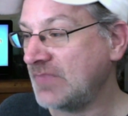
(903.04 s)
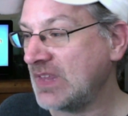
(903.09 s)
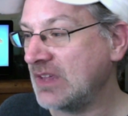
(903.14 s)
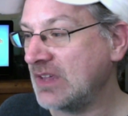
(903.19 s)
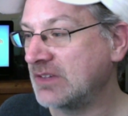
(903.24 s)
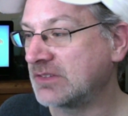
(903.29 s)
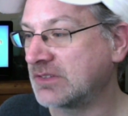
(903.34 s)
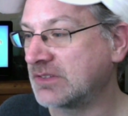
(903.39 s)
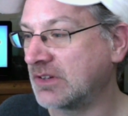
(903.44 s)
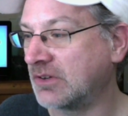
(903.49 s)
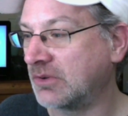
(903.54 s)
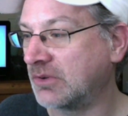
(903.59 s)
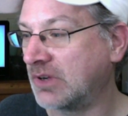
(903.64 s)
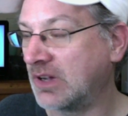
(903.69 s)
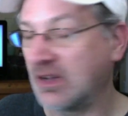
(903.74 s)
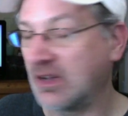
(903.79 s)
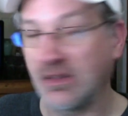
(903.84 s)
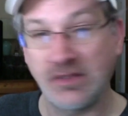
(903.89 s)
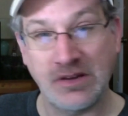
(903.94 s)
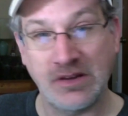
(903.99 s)
So
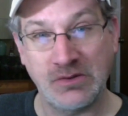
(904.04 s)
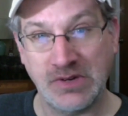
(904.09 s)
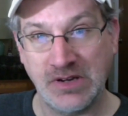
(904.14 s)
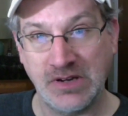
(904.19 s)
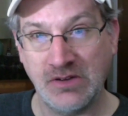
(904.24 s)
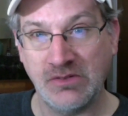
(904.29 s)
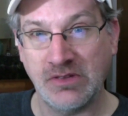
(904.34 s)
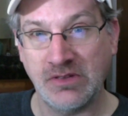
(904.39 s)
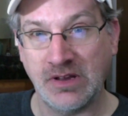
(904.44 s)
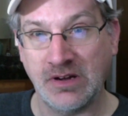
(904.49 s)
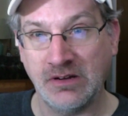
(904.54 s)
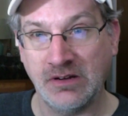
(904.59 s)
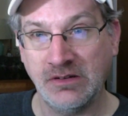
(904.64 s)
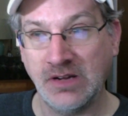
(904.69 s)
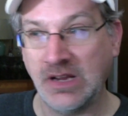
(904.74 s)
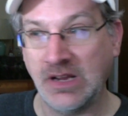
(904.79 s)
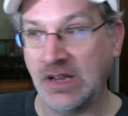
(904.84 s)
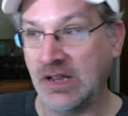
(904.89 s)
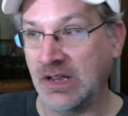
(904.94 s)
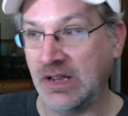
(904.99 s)
uh, there we go there.
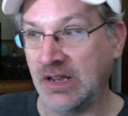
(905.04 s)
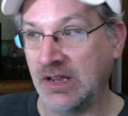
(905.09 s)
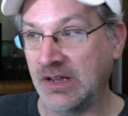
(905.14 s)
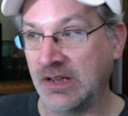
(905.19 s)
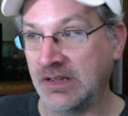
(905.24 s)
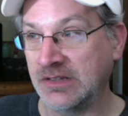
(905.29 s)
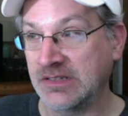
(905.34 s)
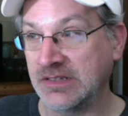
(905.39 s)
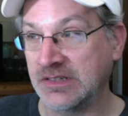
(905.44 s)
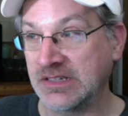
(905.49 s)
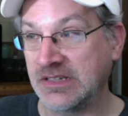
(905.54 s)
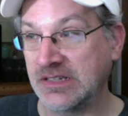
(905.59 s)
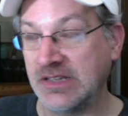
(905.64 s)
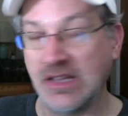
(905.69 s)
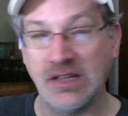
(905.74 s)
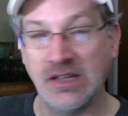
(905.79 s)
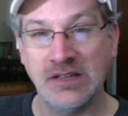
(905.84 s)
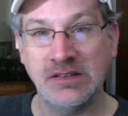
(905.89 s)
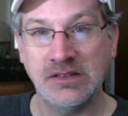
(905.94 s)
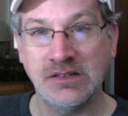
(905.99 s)
And
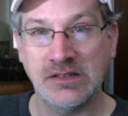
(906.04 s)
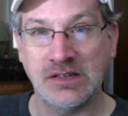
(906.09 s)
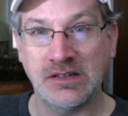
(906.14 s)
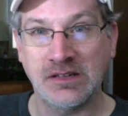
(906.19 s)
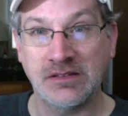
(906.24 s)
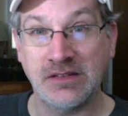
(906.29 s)
again, uh,